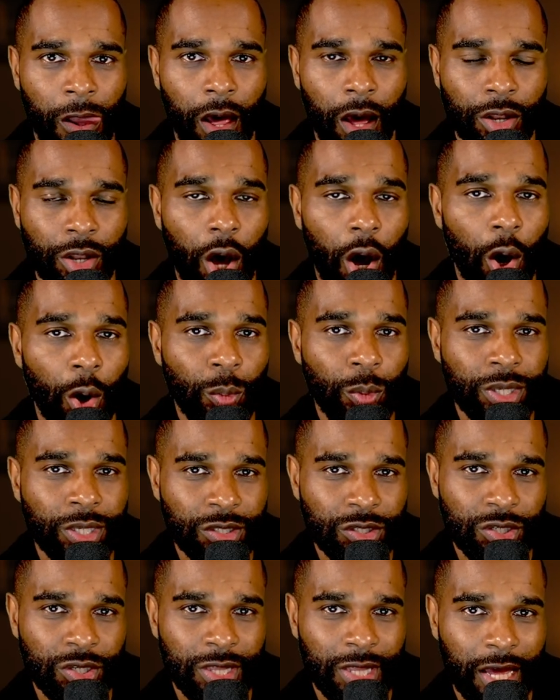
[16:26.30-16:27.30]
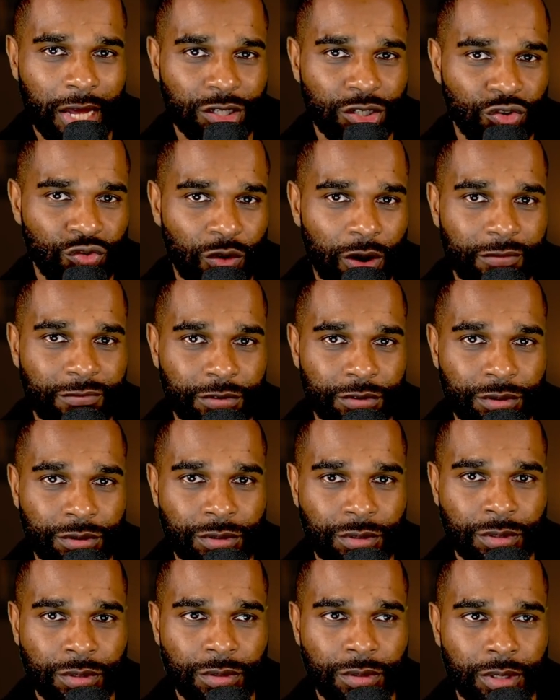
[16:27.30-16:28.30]
And owing to that travel,
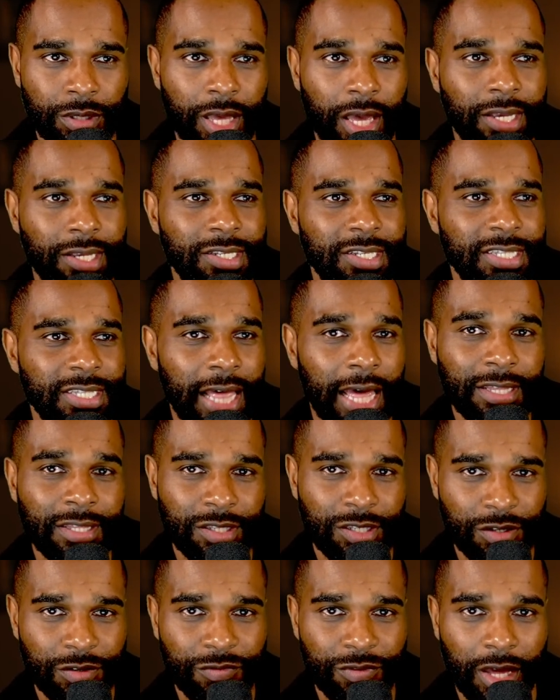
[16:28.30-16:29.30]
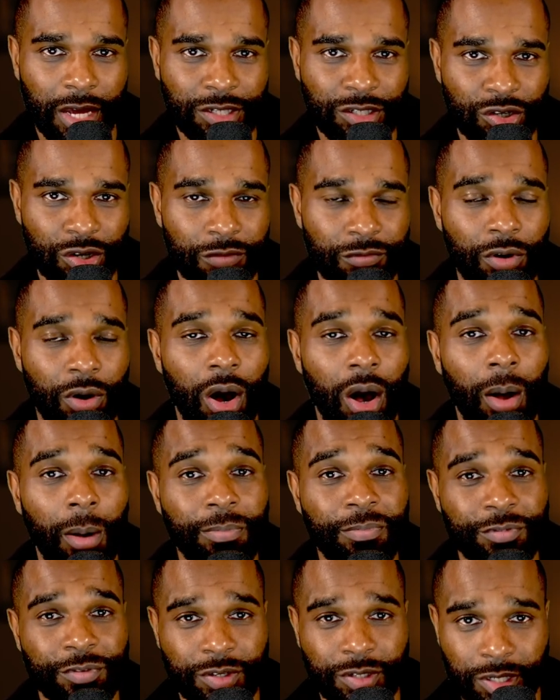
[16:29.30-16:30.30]
the extent of that travel,
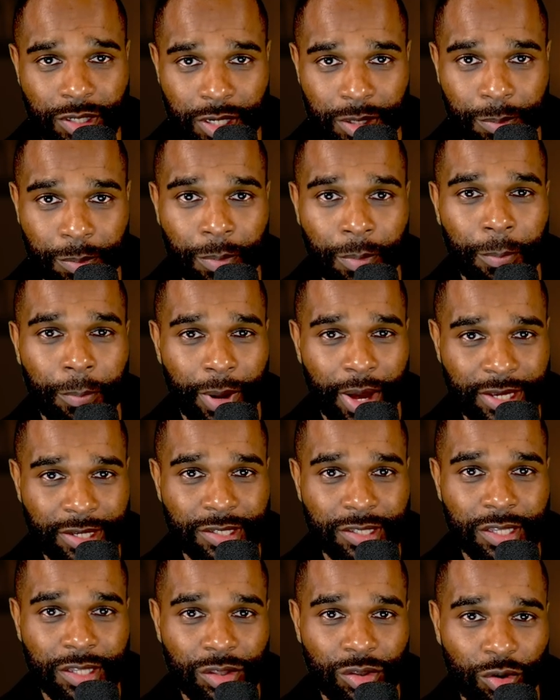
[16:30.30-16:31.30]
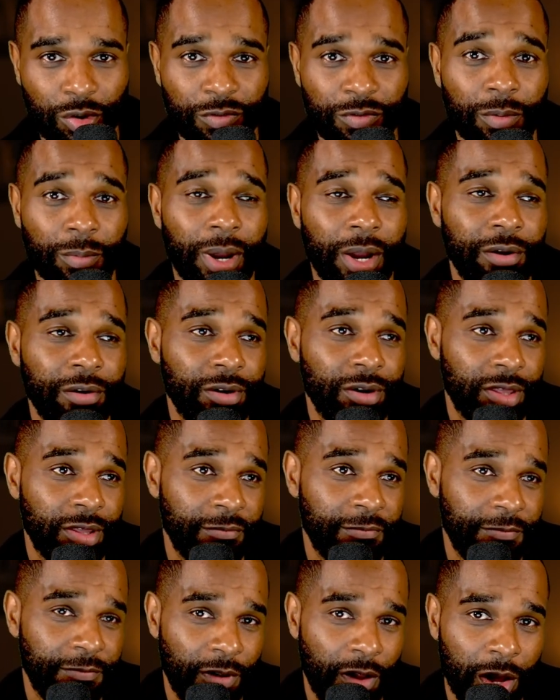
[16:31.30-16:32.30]
obviously based in North America and then
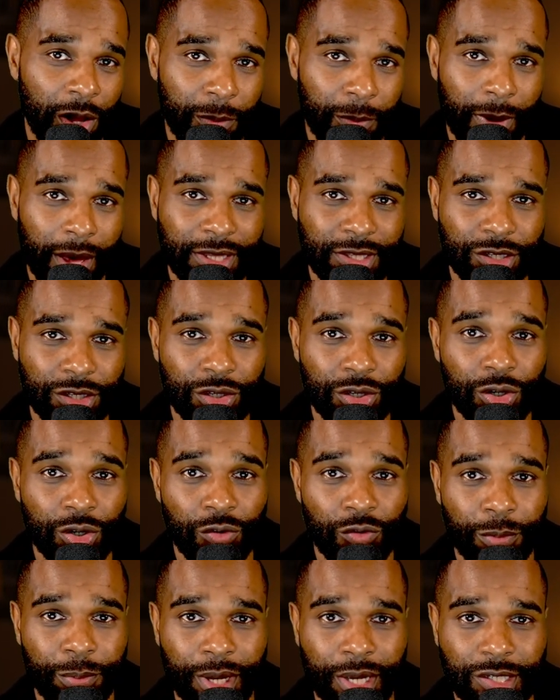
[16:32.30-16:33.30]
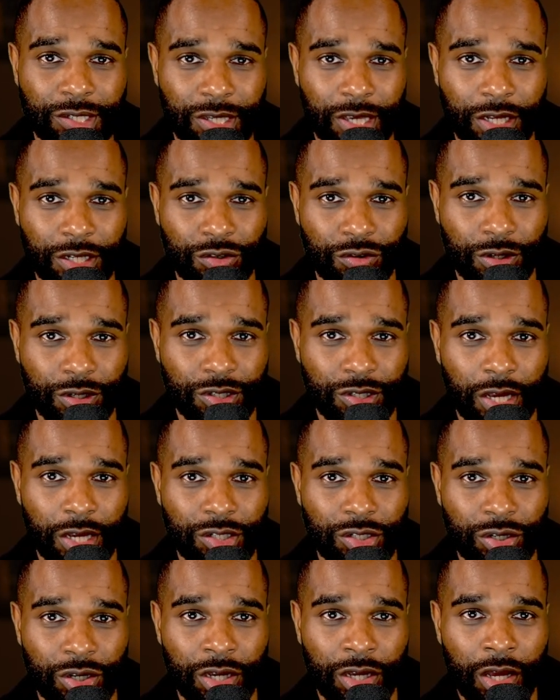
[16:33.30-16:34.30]
flying back to Europe, etc.,
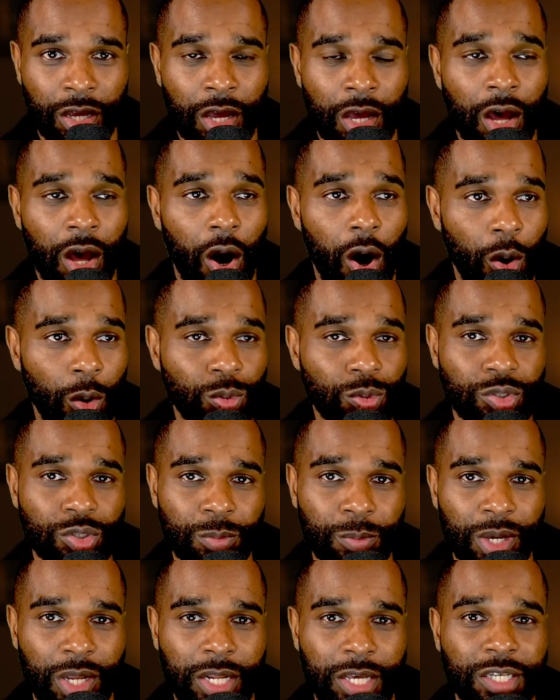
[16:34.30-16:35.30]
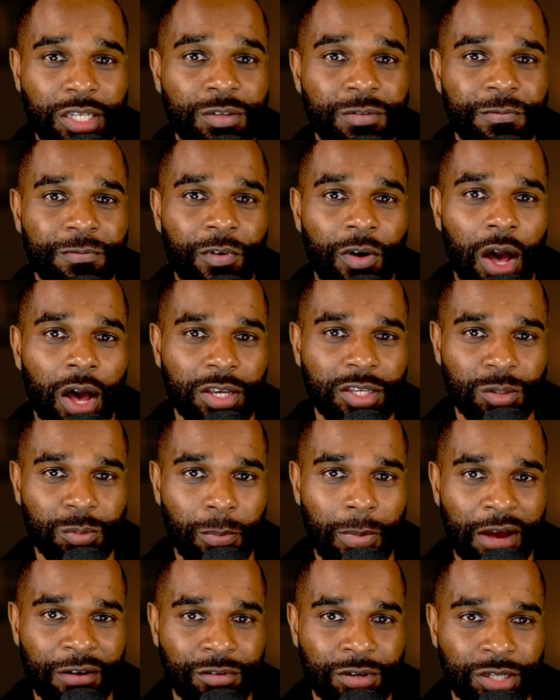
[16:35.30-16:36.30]
etc., ultimately his first
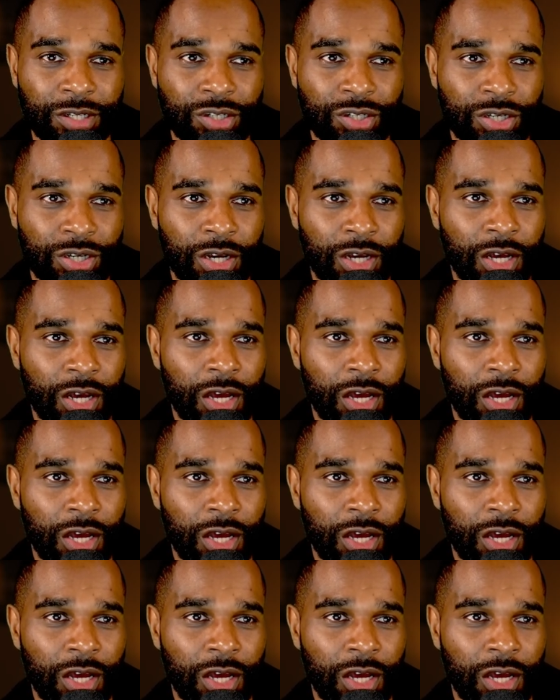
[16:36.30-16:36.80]
marriage,